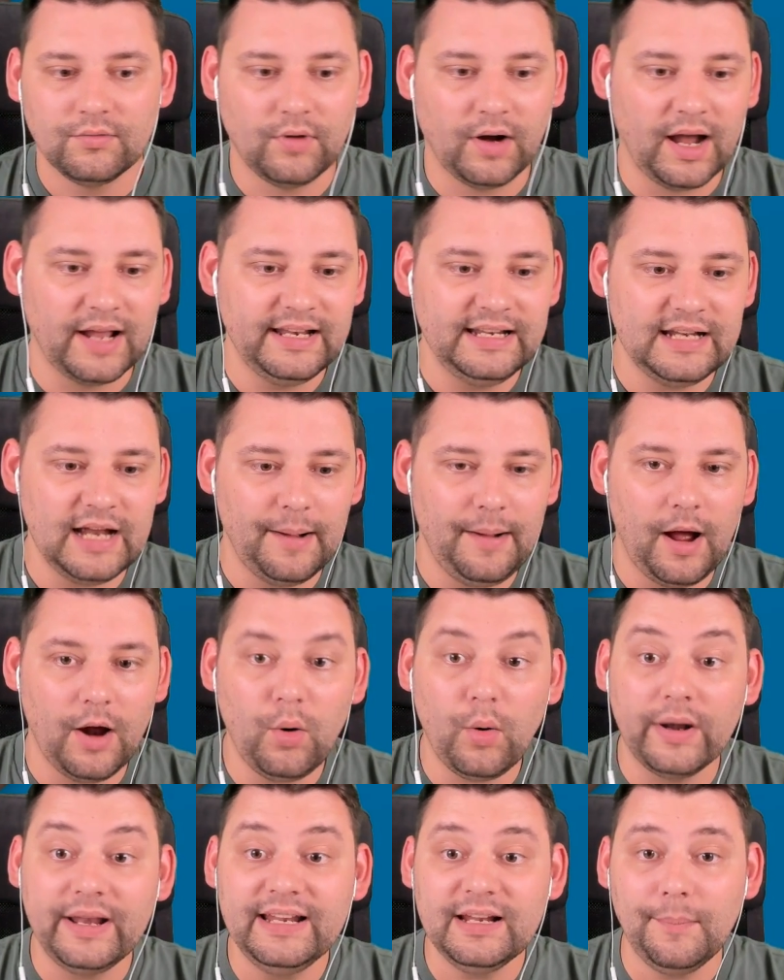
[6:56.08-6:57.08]
Right, I need... Uh,
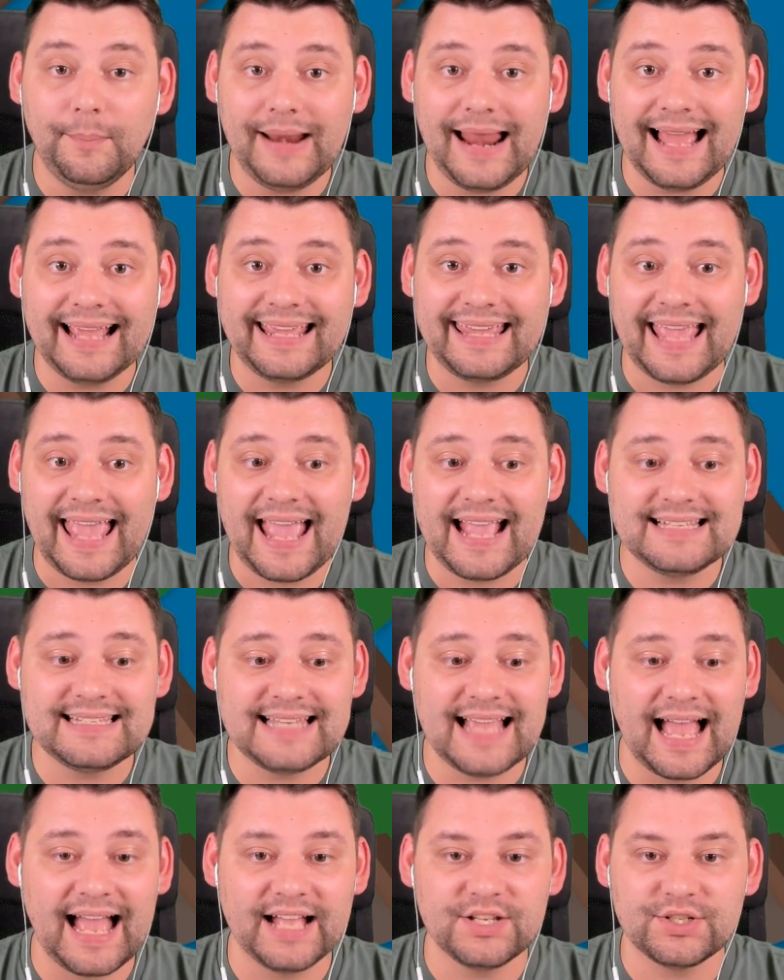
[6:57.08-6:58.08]
oh, I need a black egg
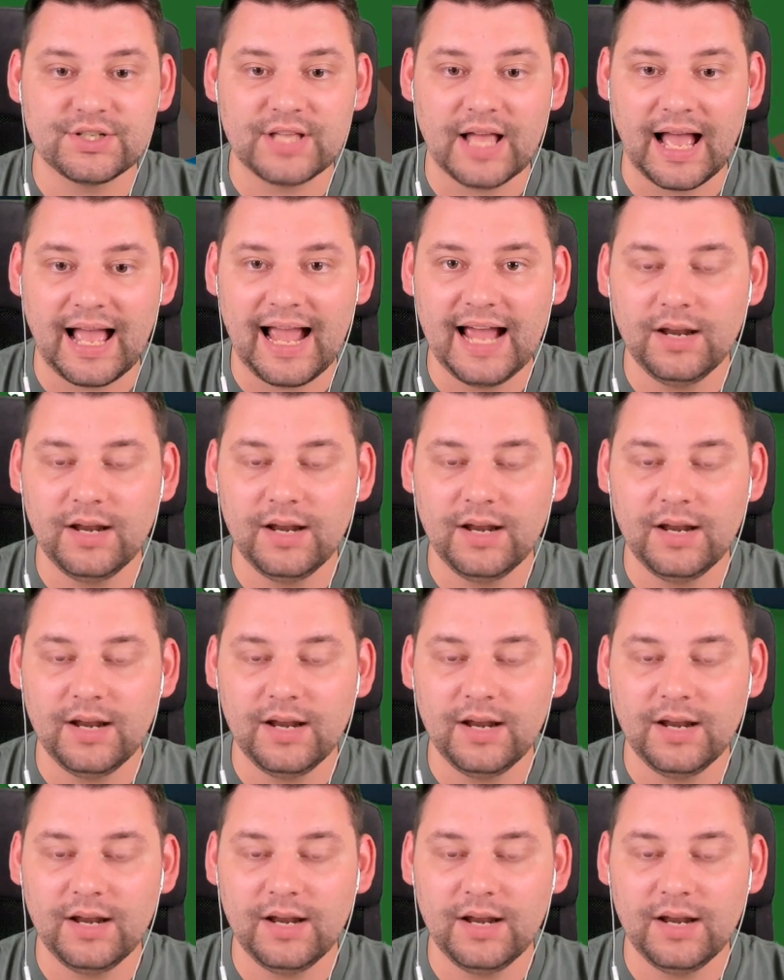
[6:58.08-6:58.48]
to hatch that.